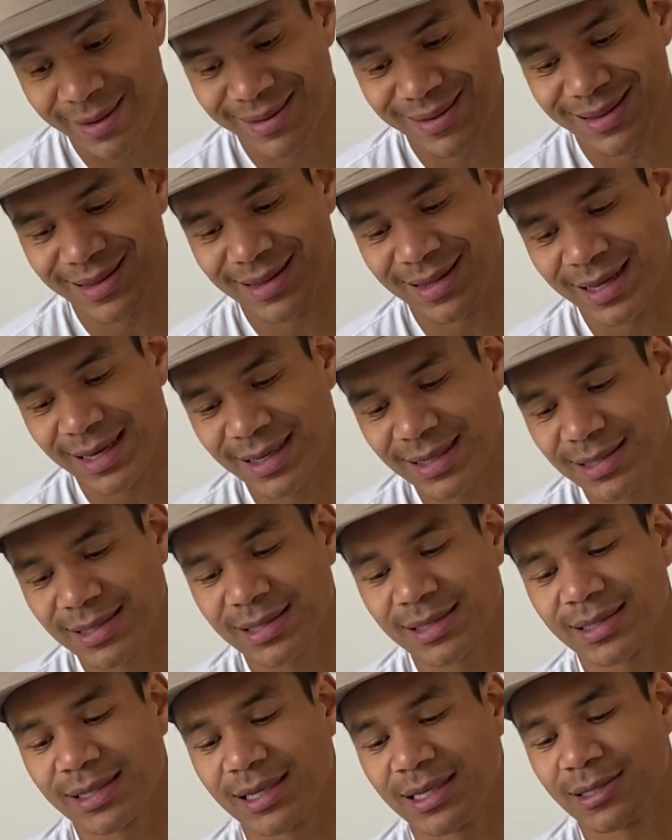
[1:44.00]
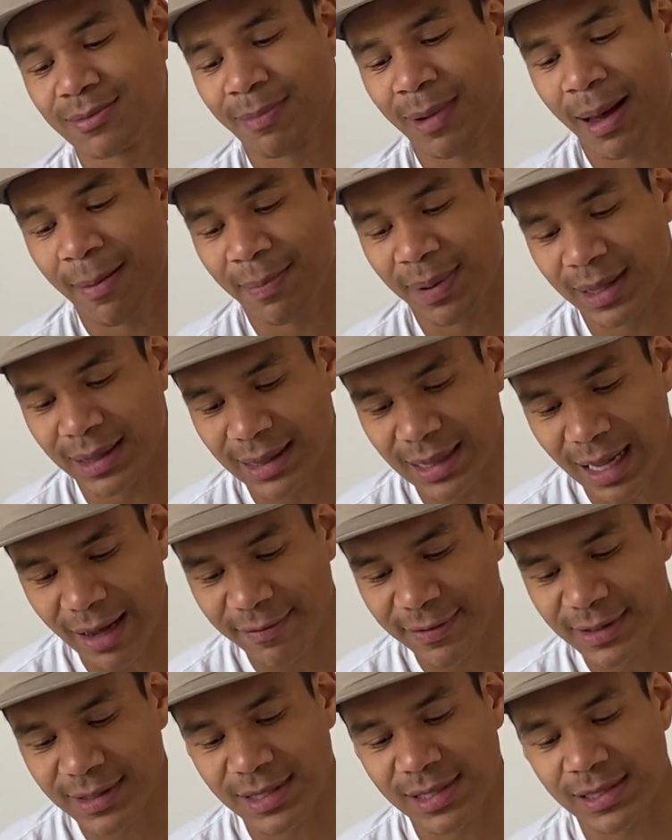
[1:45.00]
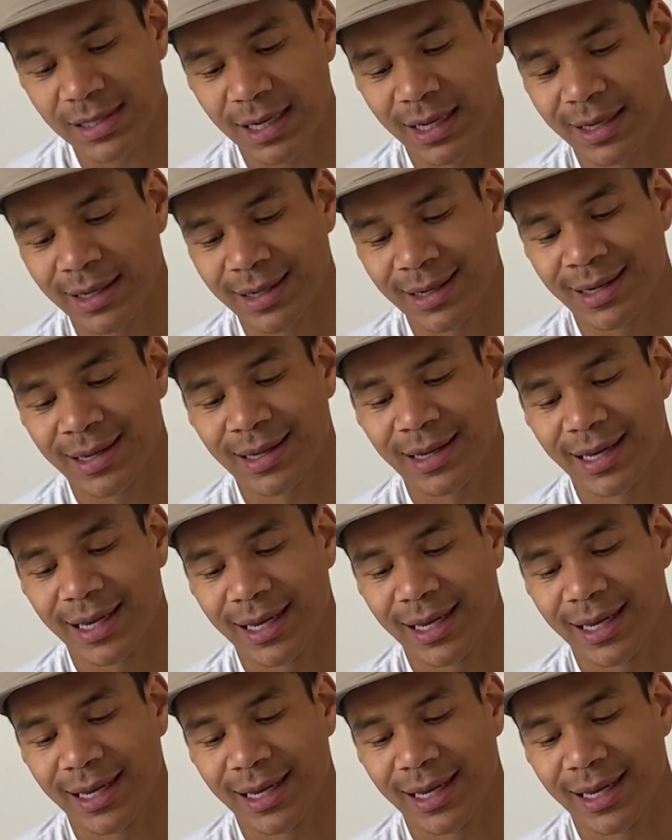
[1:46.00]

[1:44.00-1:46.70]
"This is my beloved Son,